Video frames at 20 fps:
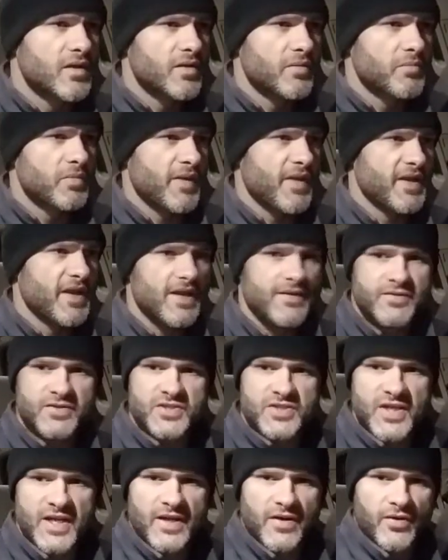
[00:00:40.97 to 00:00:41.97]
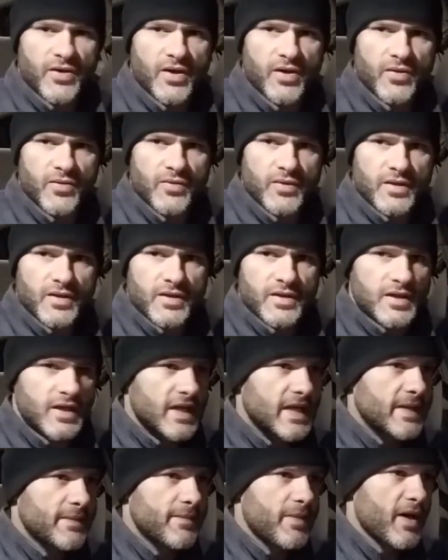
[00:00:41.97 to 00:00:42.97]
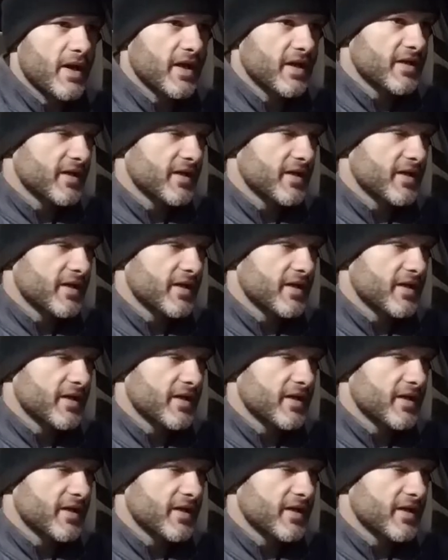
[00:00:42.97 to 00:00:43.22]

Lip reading: but they never settled on anybody to